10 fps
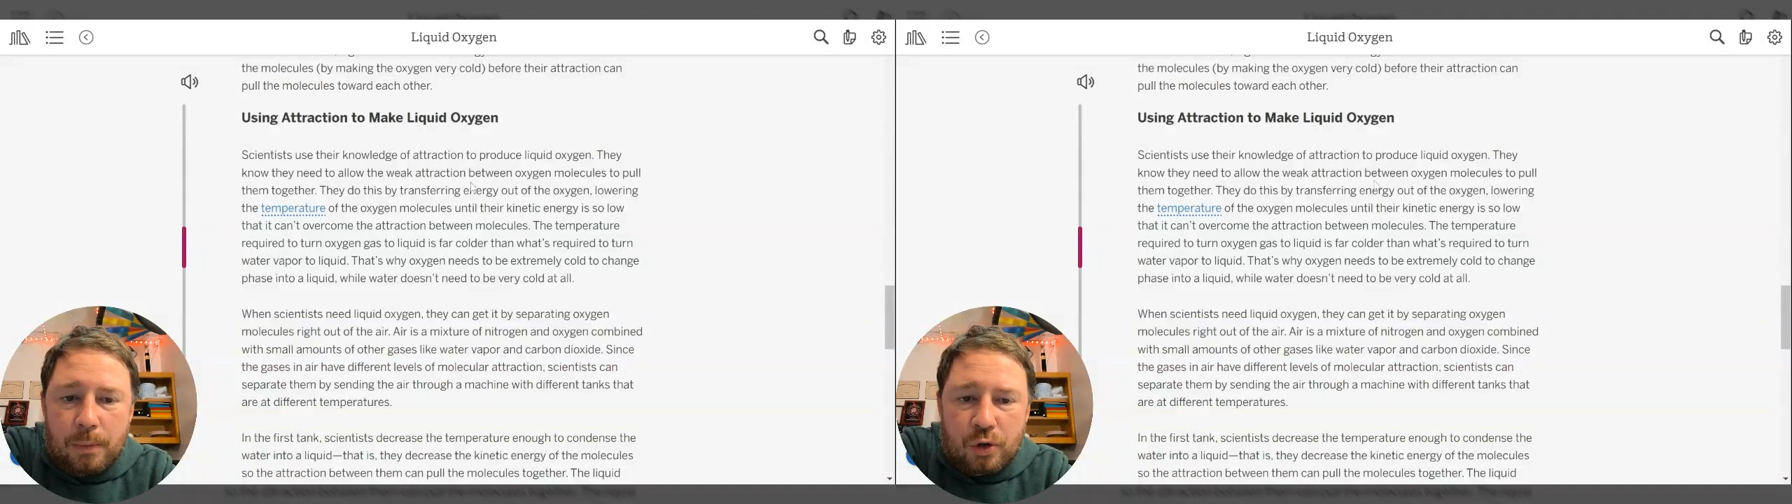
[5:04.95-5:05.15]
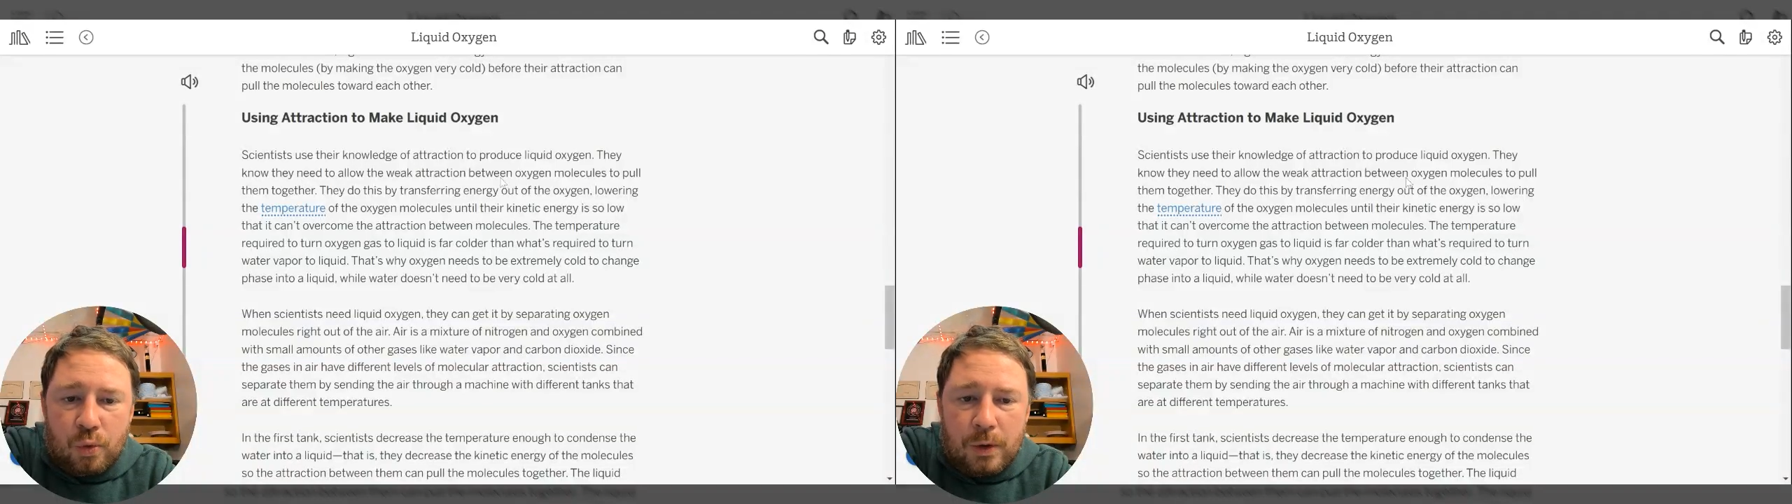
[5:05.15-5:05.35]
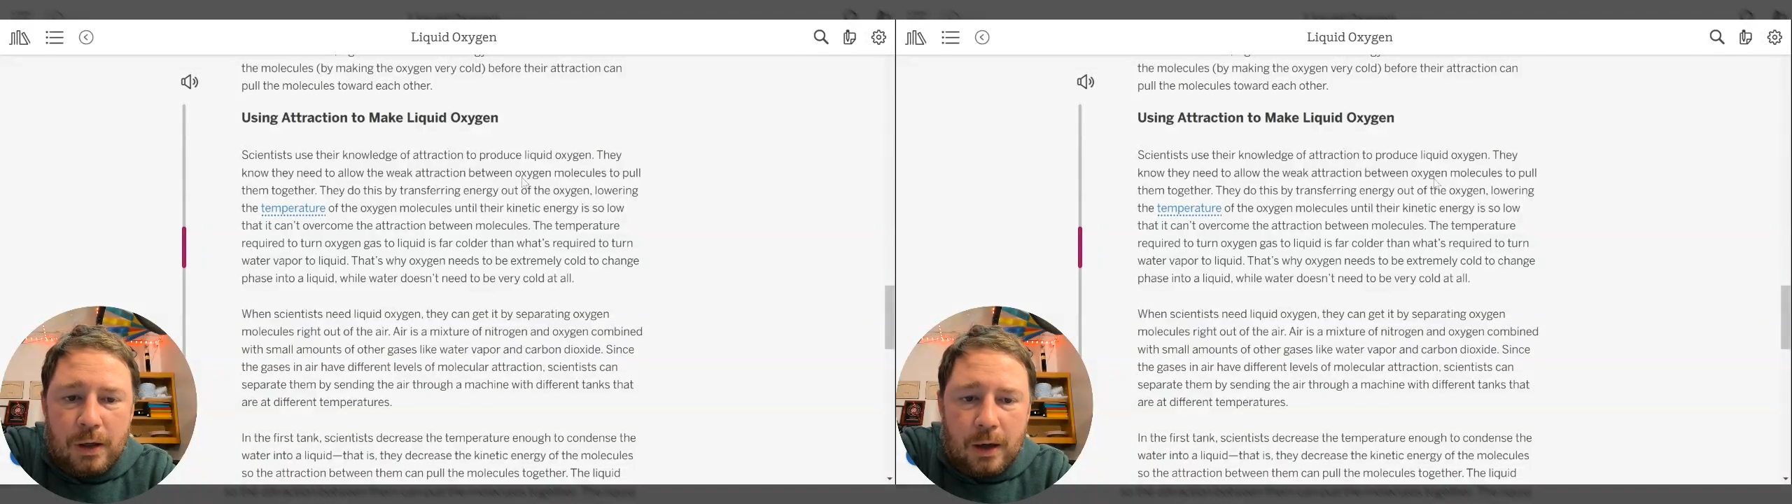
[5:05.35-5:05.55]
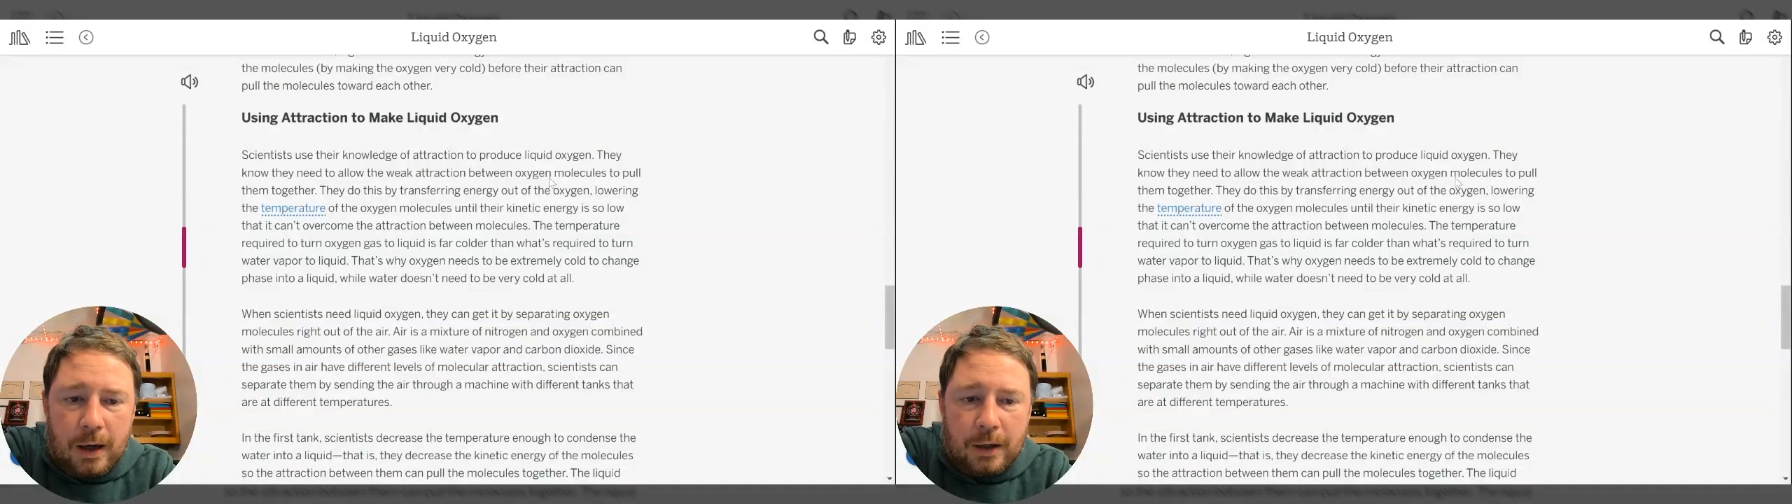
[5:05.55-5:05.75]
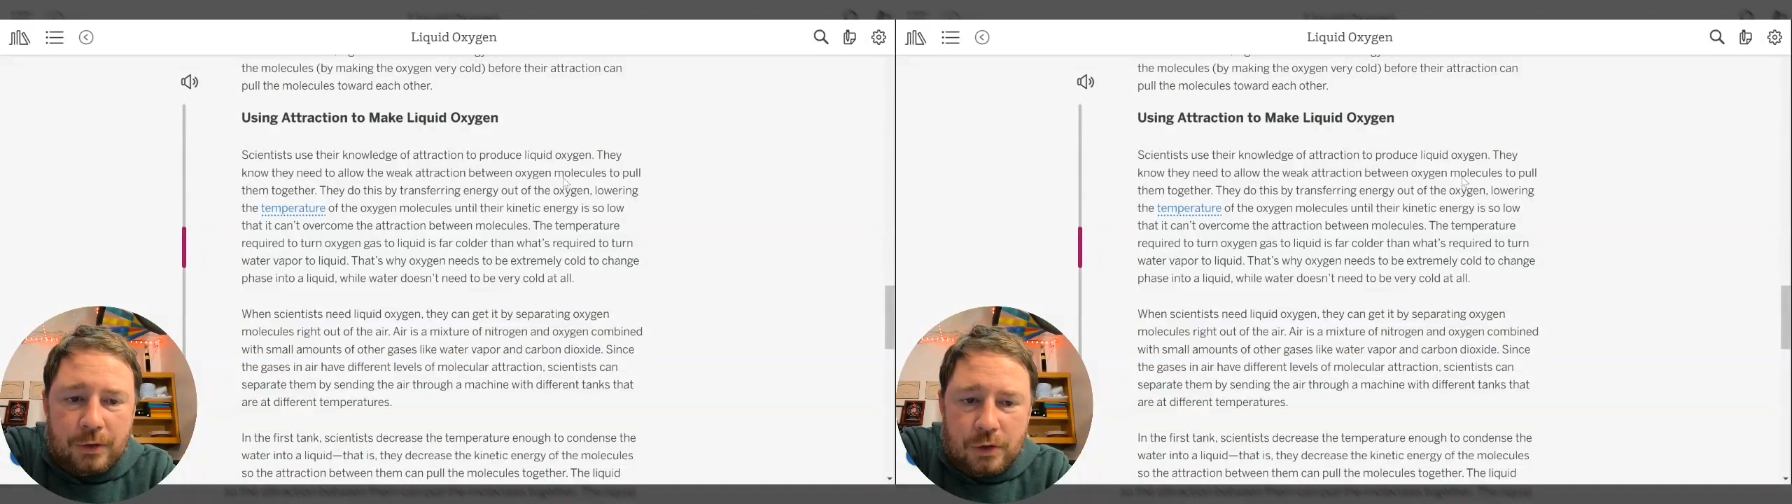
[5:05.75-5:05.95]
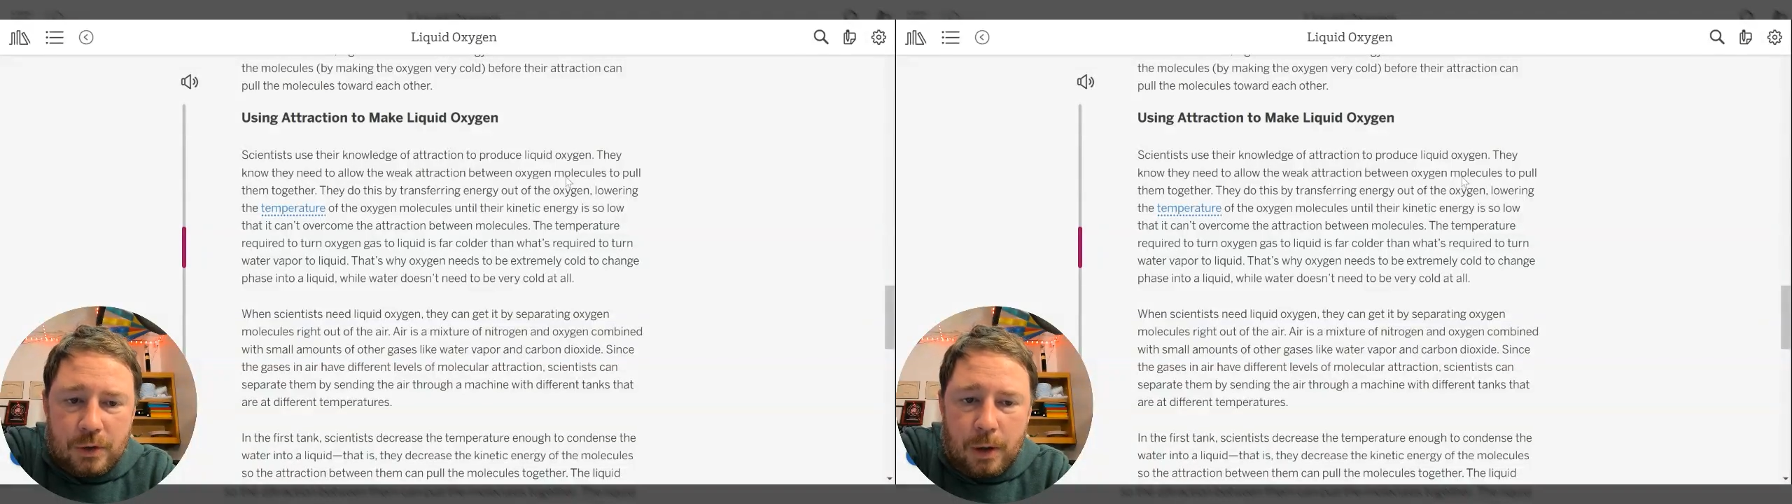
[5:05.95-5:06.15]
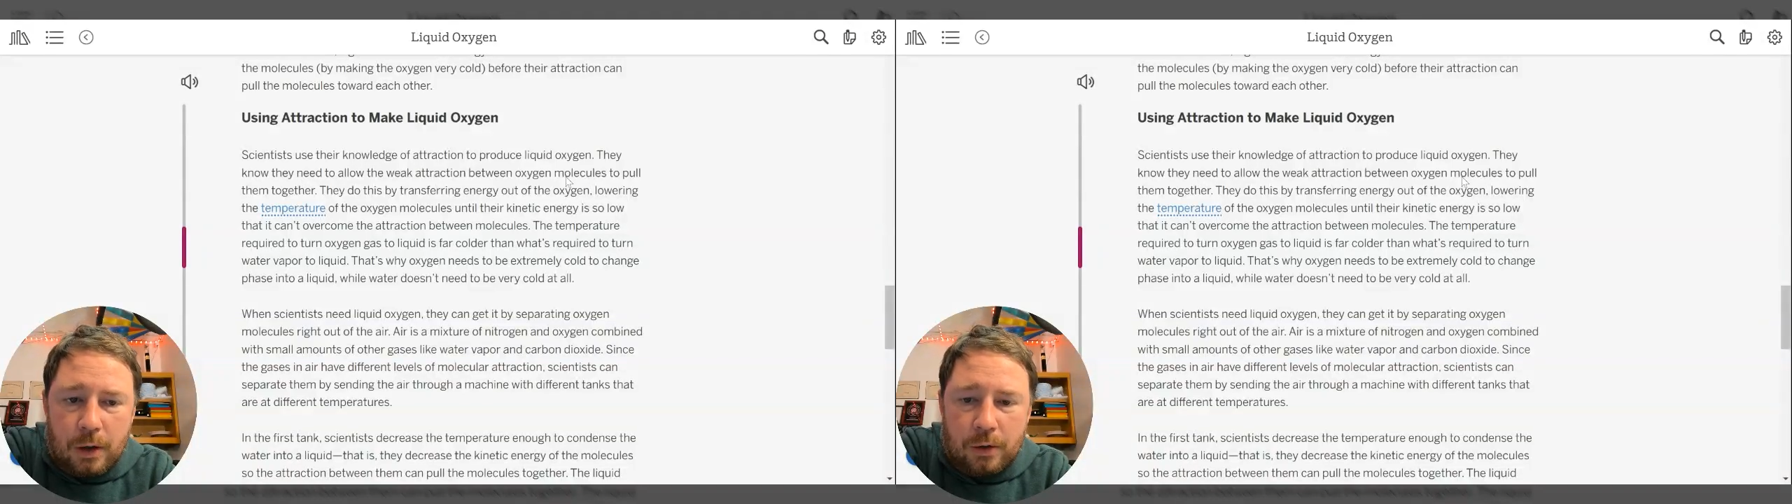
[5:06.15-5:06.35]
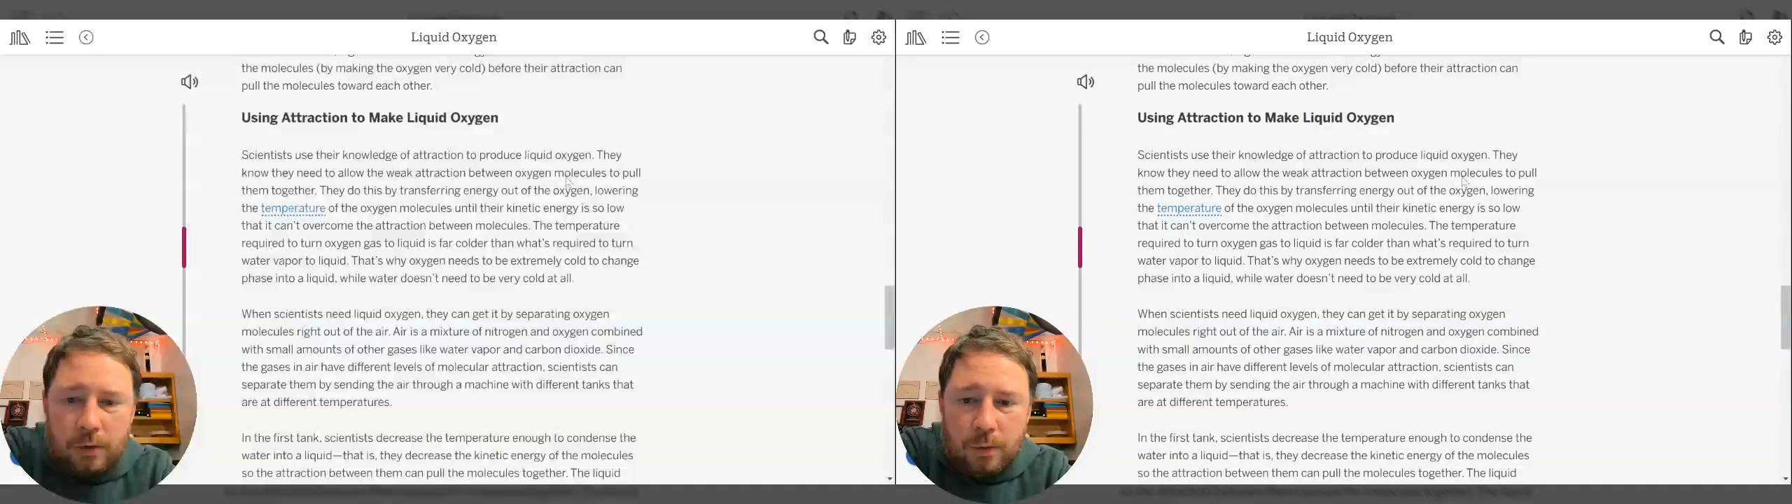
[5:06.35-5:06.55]
between oxygen
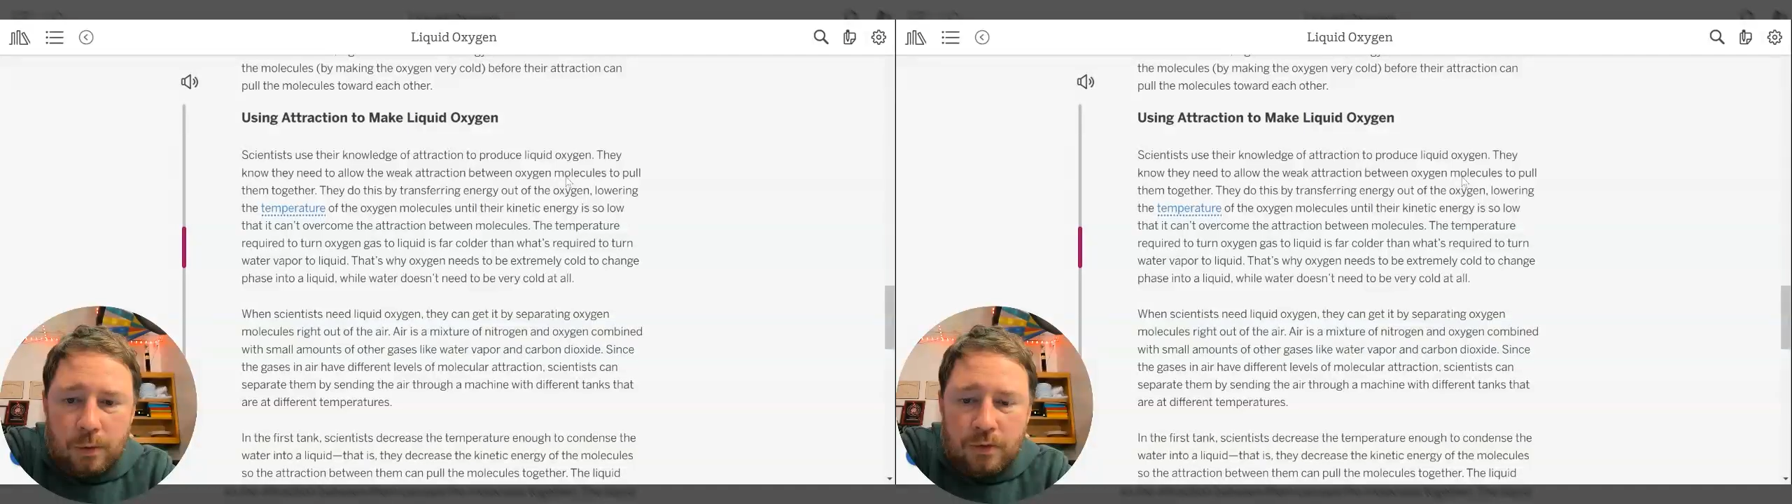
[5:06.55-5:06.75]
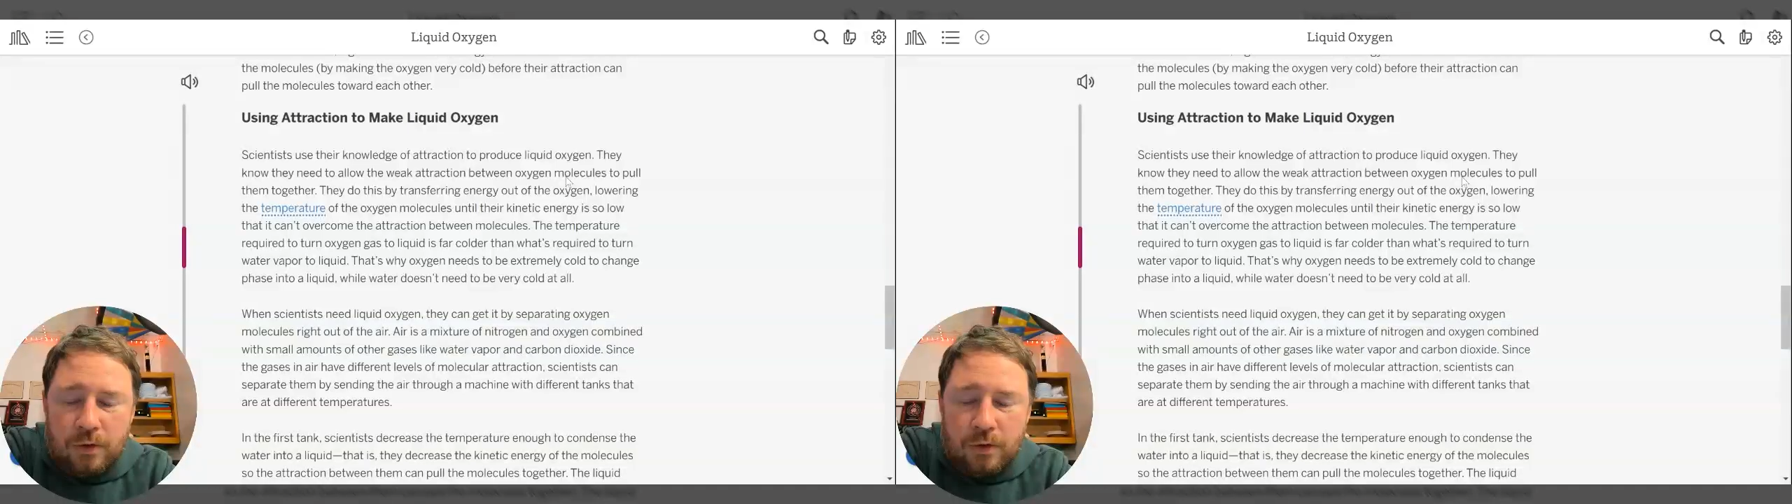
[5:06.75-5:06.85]
molecules